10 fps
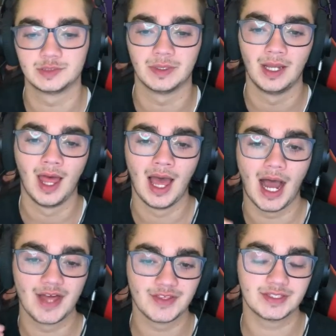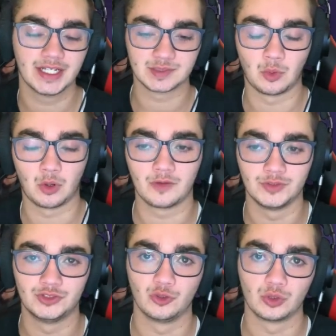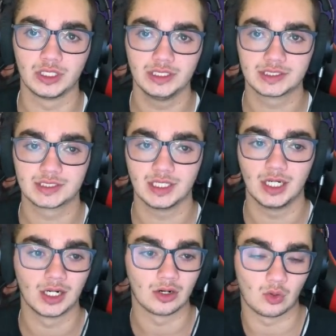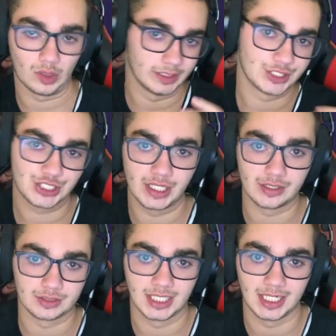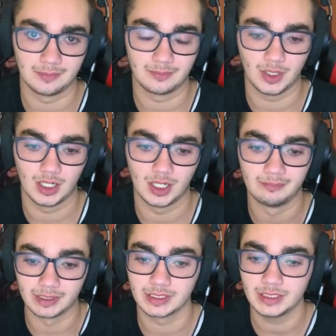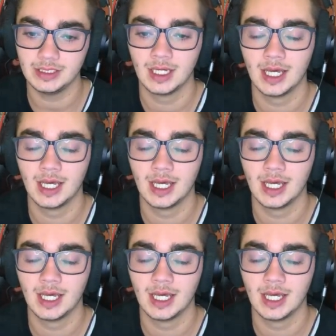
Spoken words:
but I think that it's more of a duelist or initiator type ability.